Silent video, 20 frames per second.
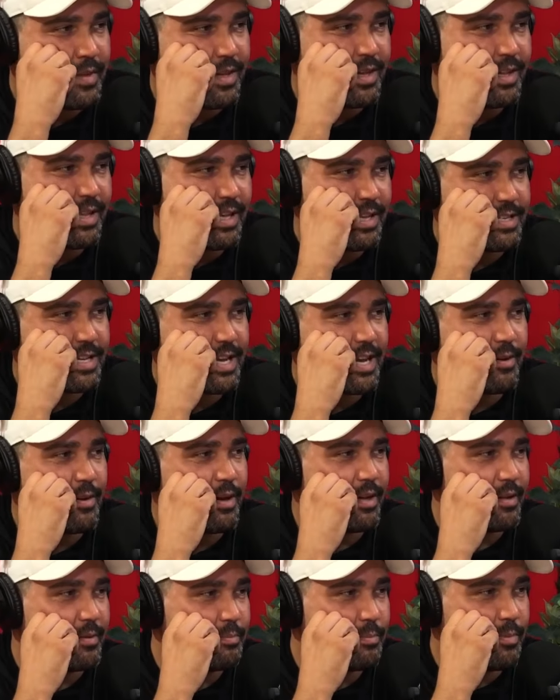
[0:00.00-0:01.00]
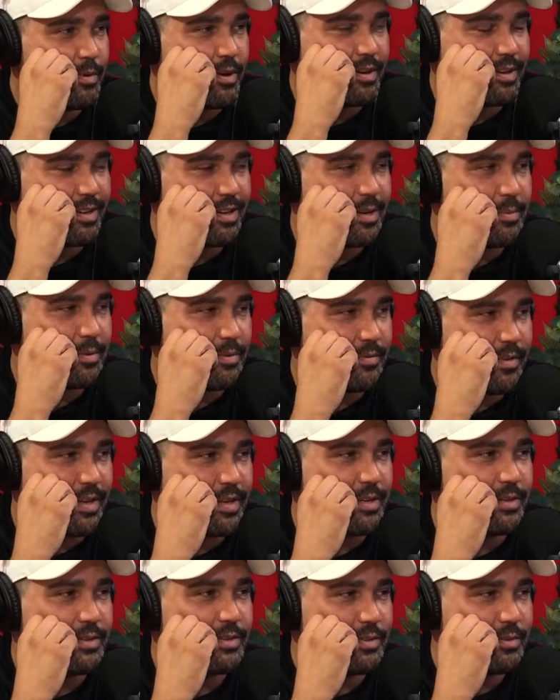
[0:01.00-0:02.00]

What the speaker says: And that's how I partied up in Vegas.